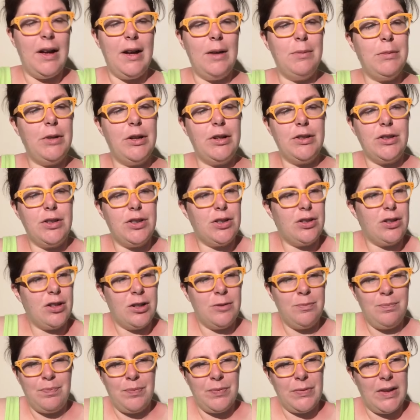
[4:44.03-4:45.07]
I'm not
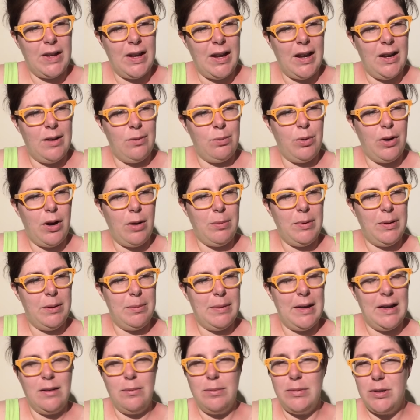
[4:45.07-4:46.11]
sure. I probably
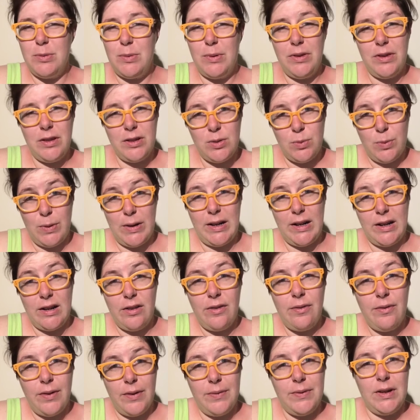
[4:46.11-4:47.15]
paid between the $20 to
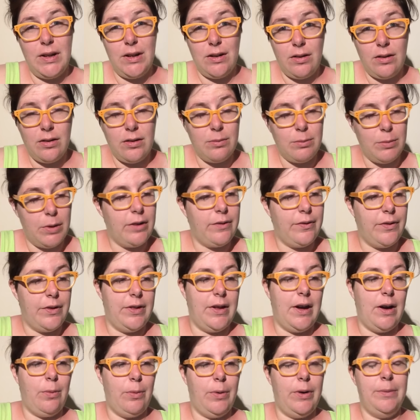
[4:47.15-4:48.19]
$50 mark for
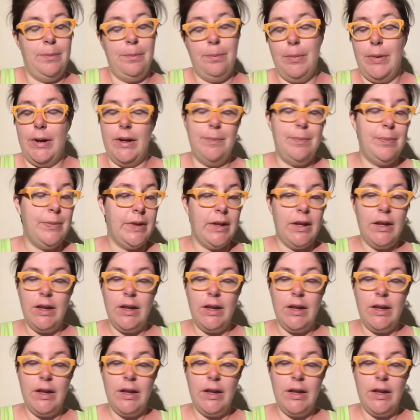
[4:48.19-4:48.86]
that one, but